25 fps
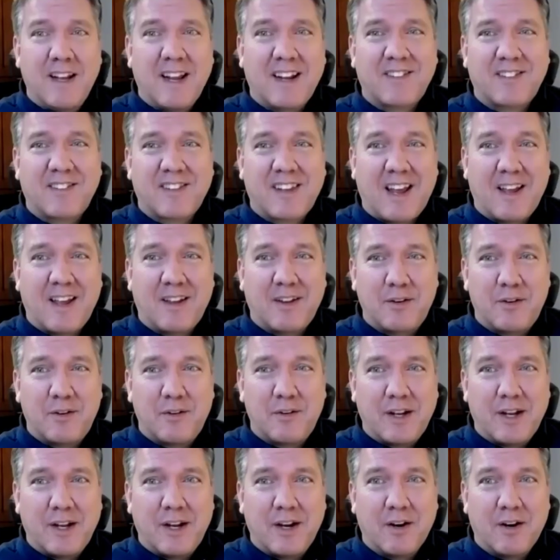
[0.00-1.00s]
next
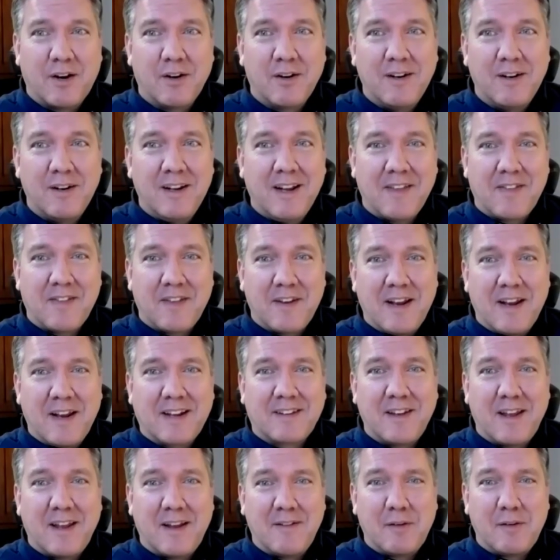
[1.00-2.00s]
calendar year at the
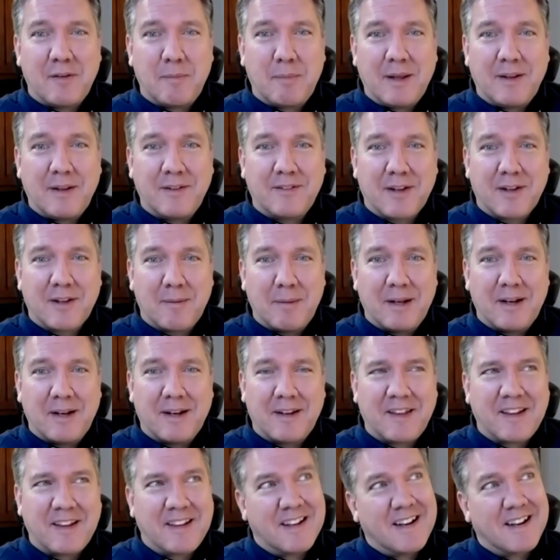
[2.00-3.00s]
next MVP summit.
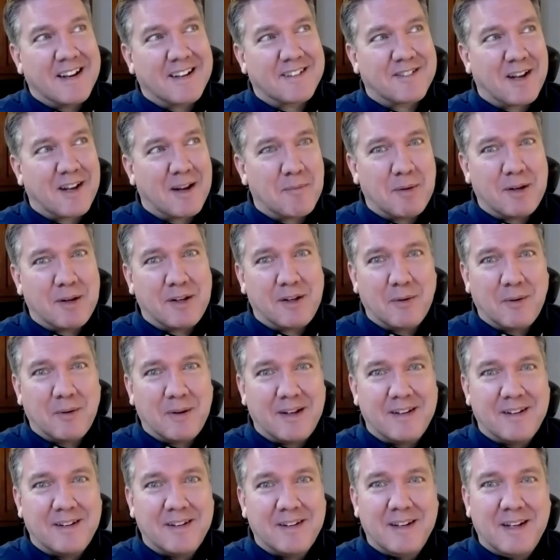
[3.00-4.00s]
I think the next time yeah. we do
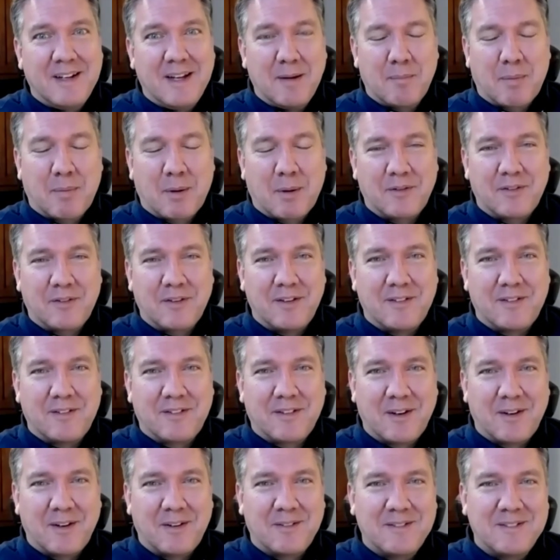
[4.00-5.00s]
it in person.
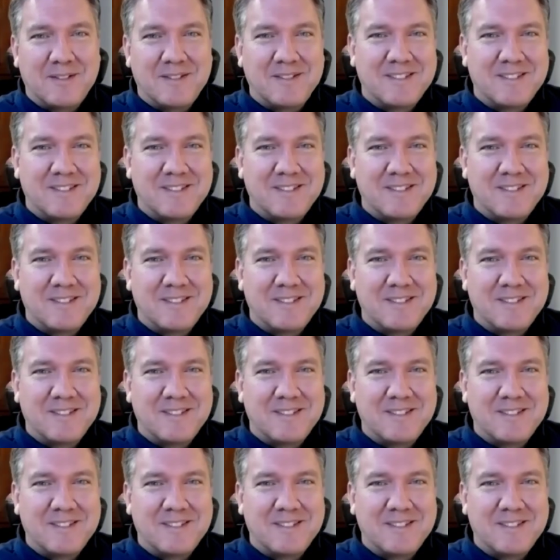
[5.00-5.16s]
So.